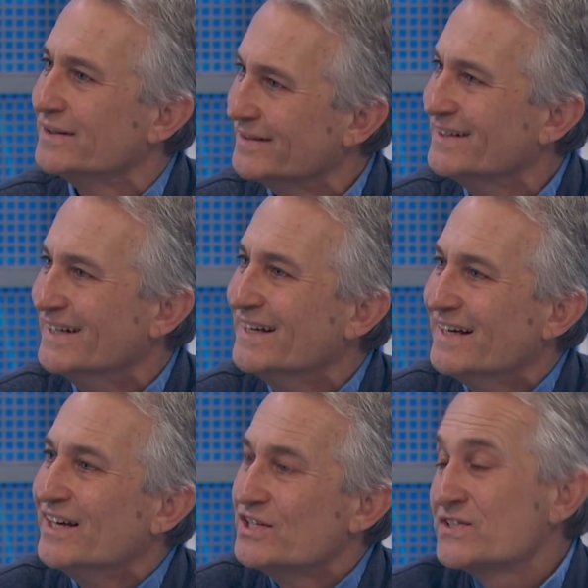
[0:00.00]
and.
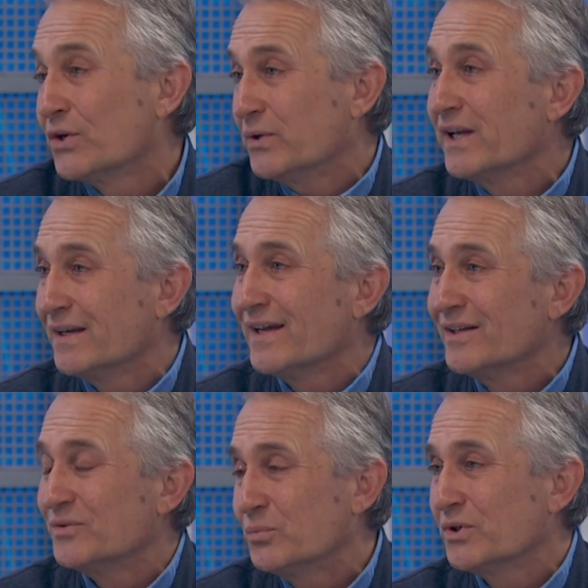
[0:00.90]
So it,
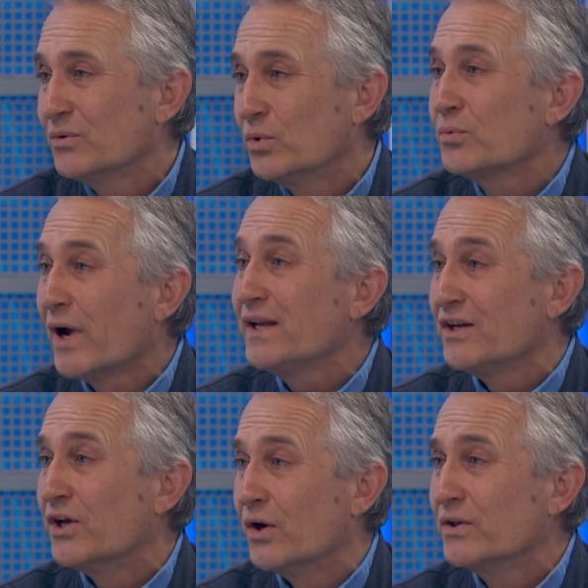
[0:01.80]
it, we're, we're ready to
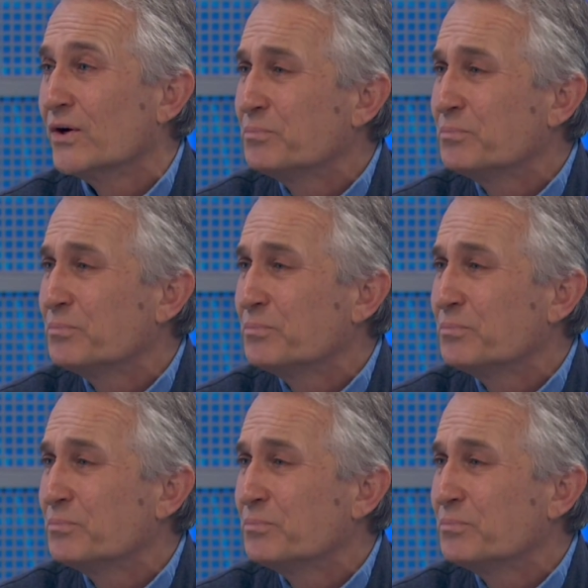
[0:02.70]
go, though.